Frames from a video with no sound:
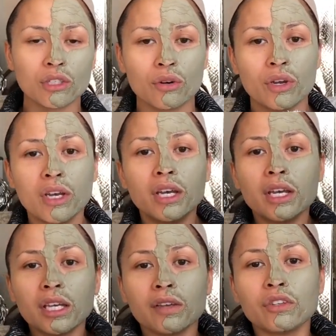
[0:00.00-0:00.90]
So
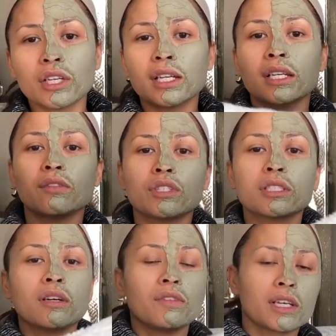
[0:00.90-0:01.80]
if you're gonna give
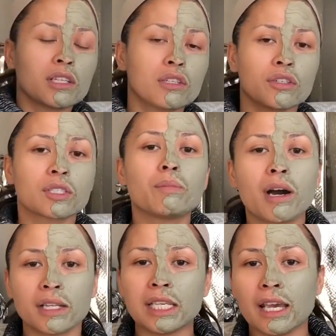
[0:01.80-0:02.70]
yourself like a little
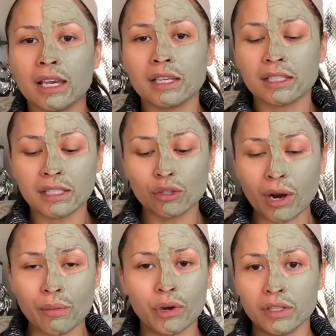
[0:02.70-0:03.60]
spa day,
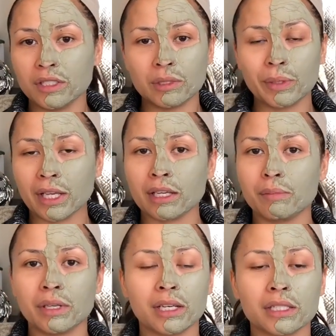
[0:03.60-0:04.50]
grab one of these
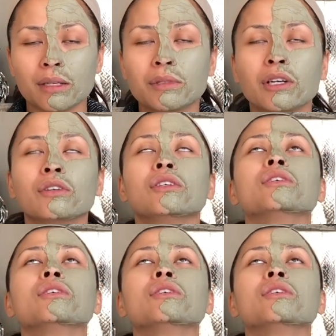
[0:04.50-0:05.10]
blankets, because I'm telling